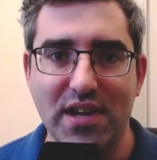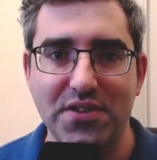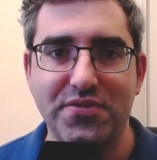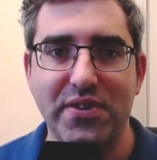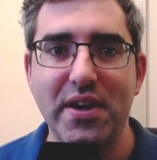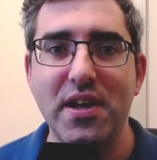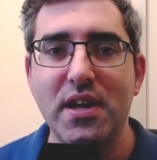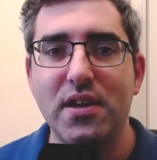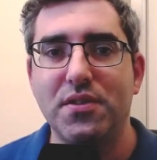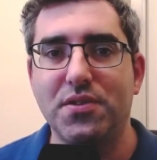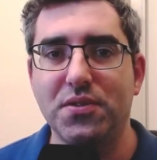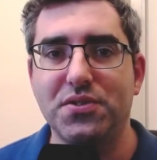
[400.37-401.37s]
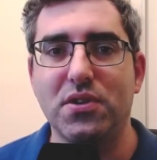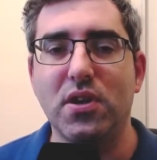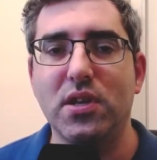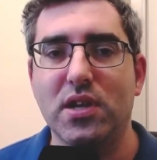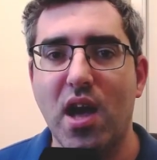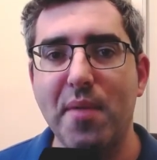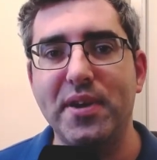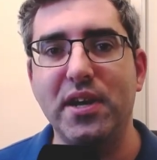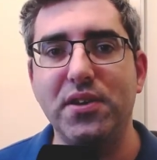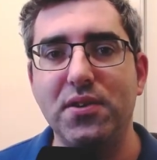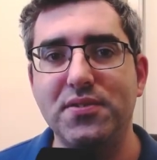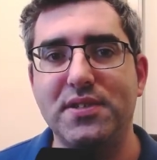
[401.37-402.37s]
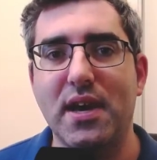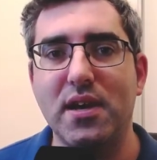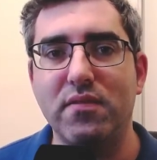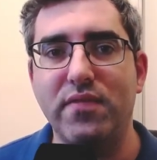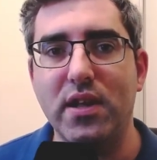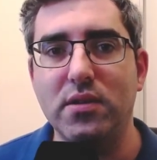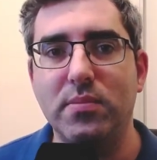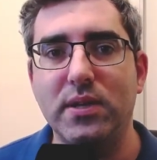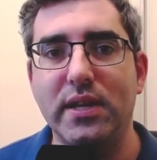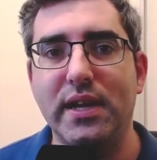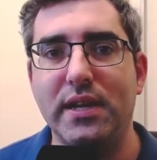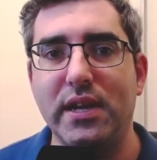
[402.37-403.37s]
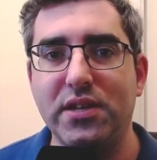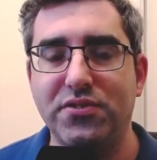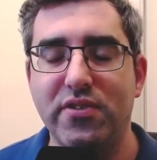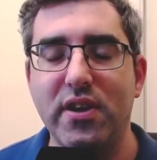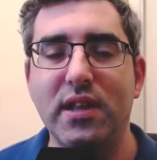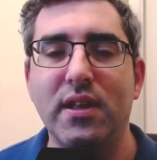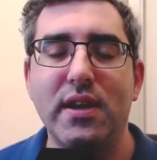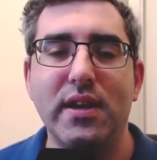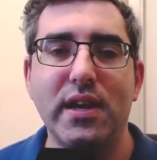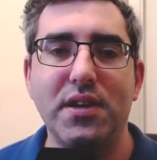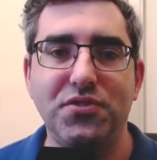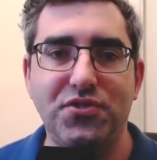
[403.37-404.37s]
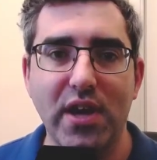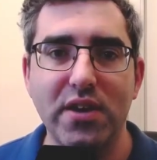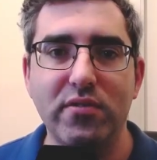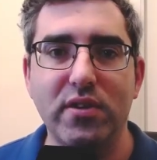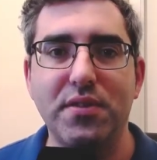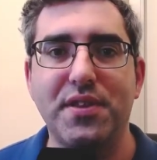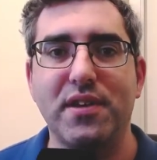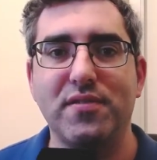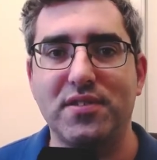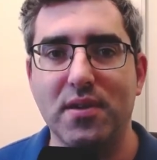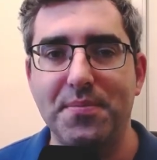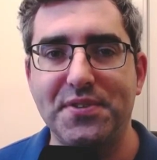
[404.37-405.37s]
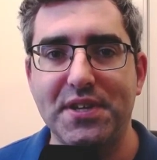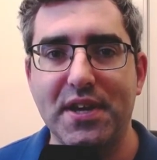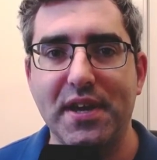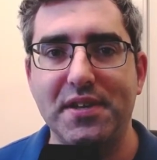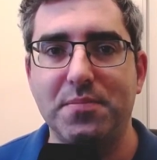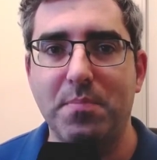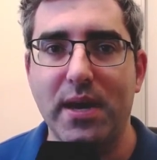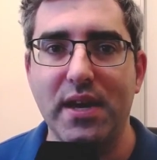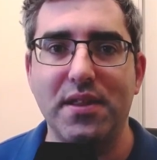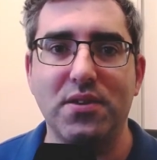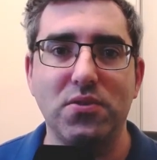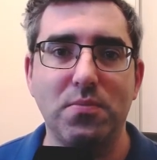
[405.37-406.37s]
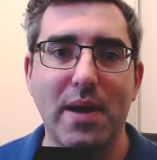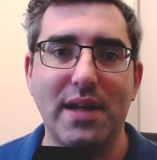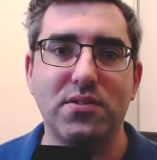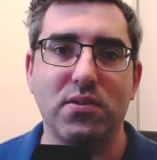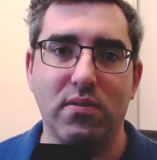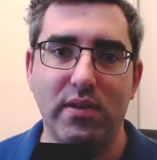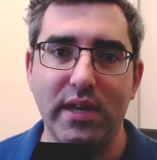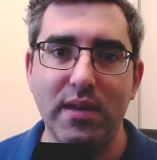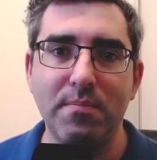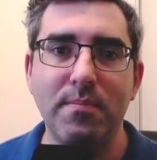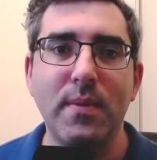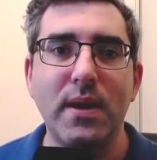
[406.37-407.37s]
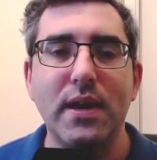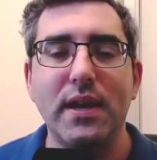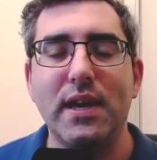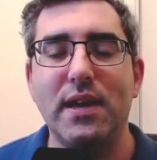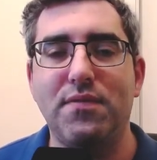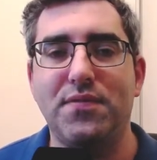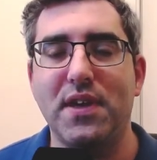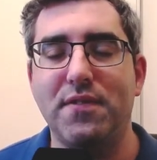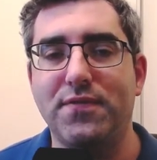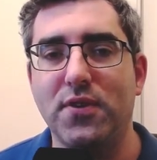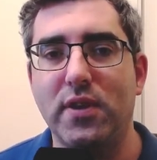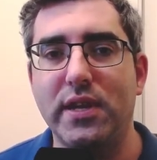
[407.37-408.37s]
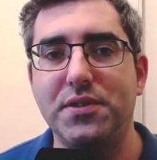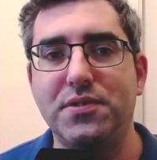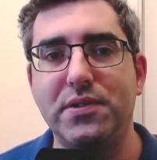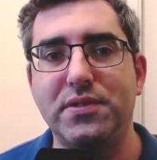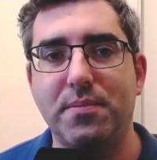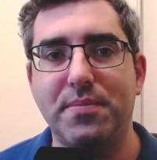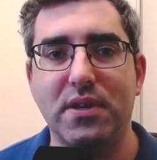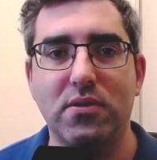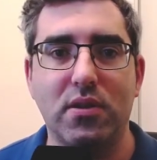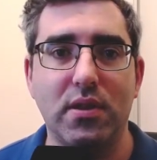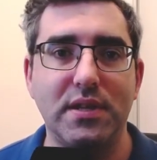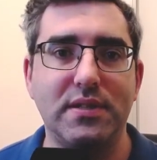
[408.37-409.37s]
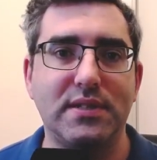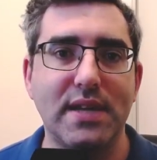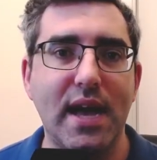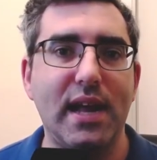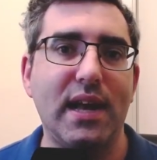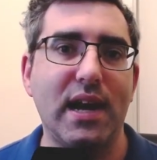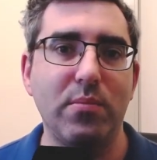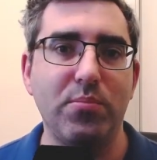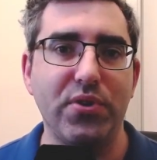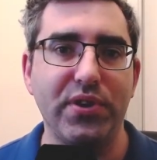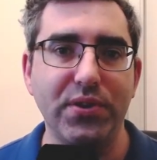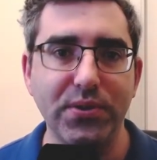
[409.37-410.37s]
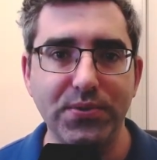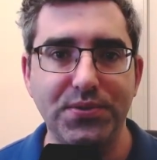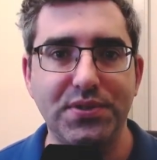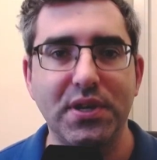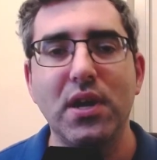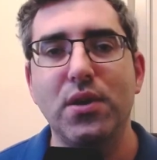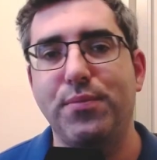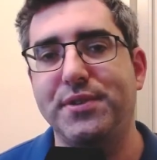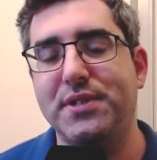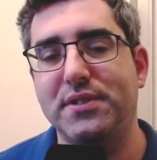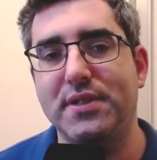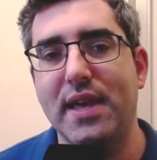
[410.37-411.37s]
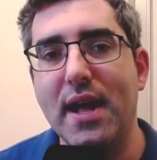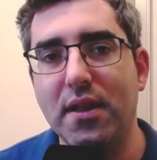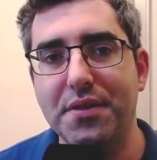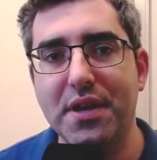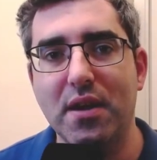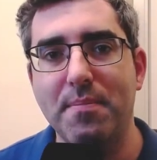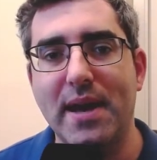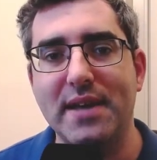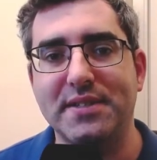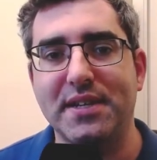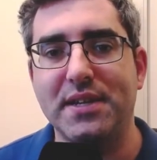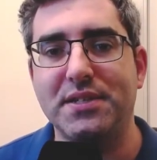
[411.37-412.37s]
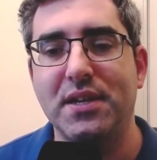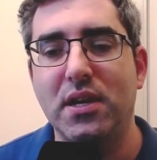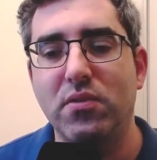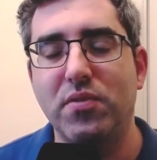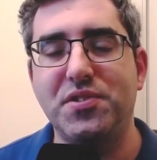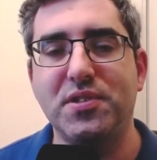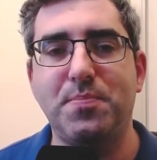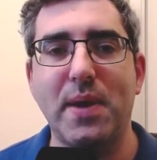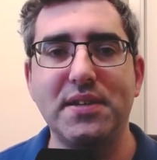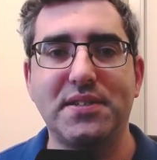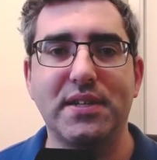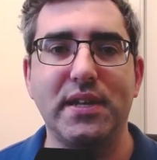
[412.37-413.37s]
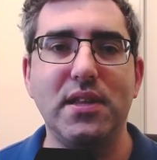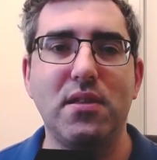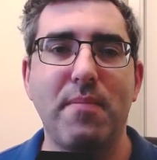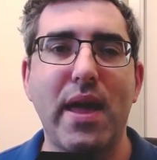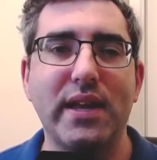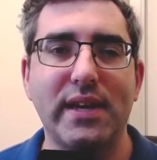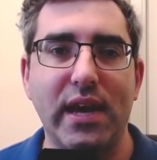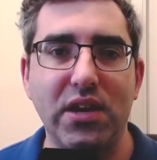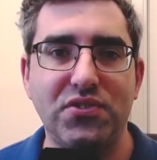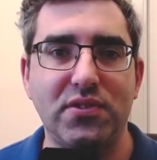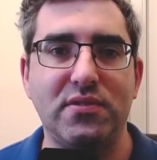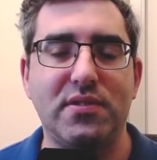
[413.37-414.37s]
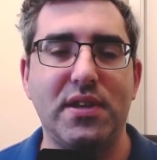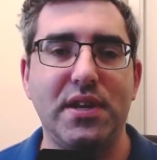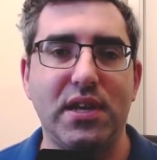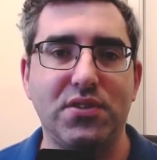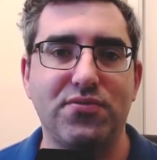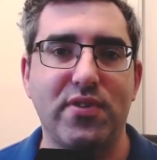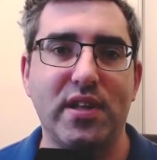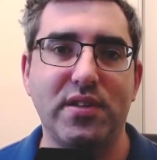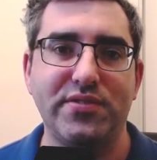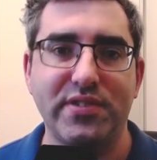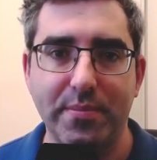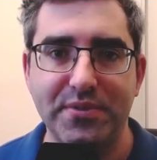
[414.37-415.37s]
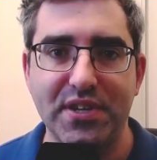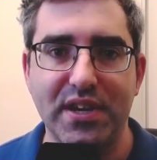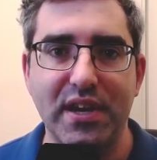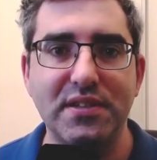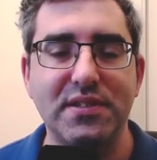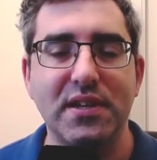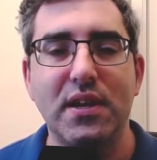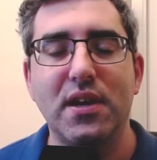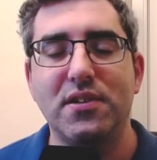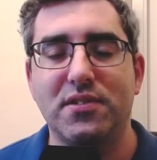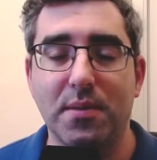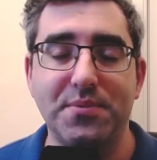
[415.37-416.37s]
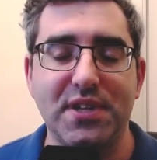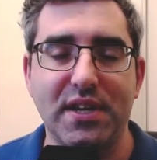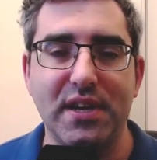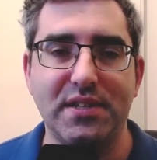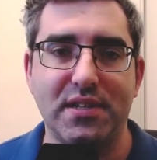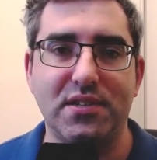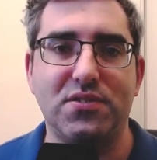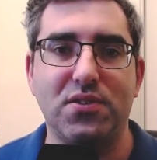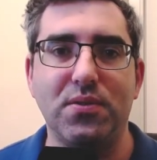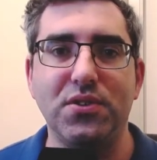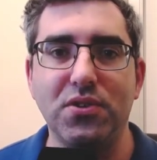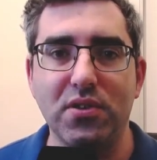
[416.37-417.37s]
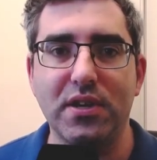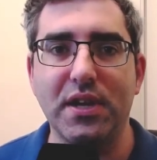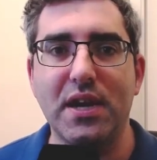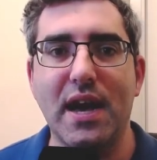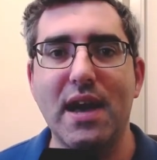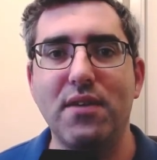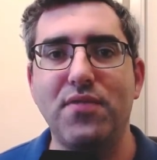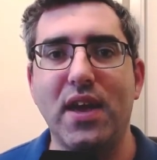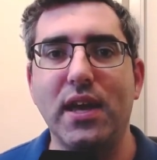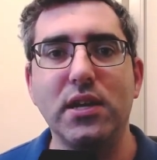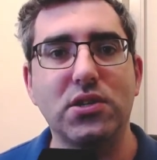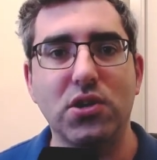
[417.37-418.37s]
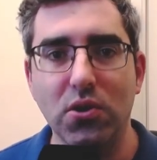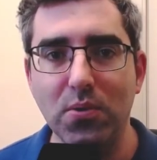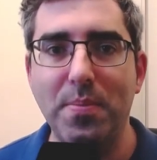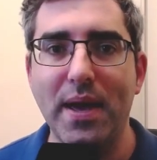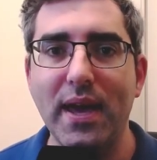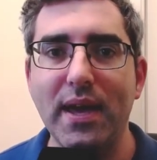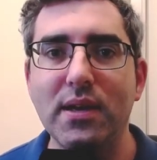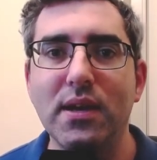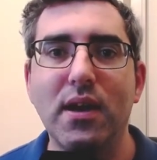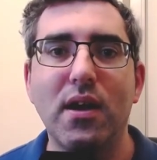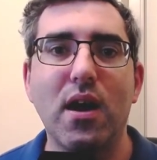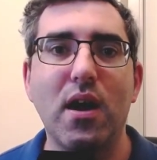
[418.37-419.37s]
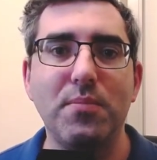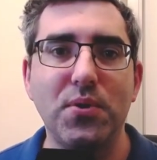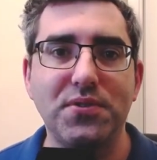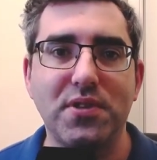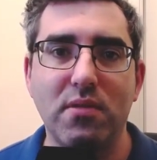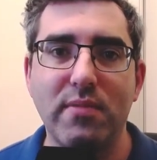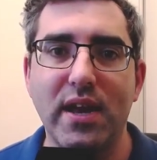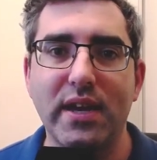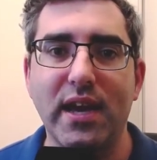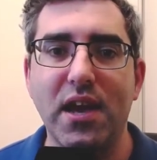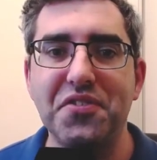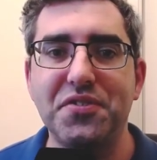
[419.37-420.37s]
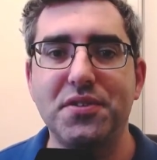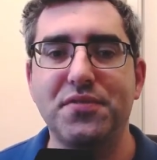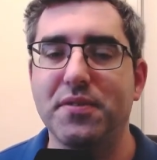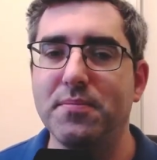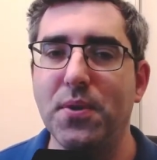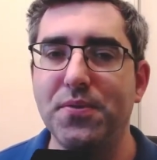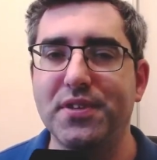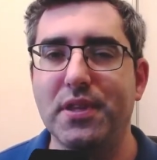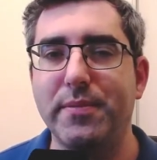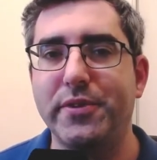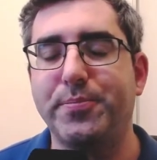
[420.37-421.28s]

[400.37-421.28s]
etc. Those are all commonly used and available in Israel. In general, they're subsidized by the Kupat Cholim if they fall into something called the Sal HaBriut, which is the healthcare basket, which is basically the medications that Israel subsidizes. So you're going to have a copay on most of the medications. For most of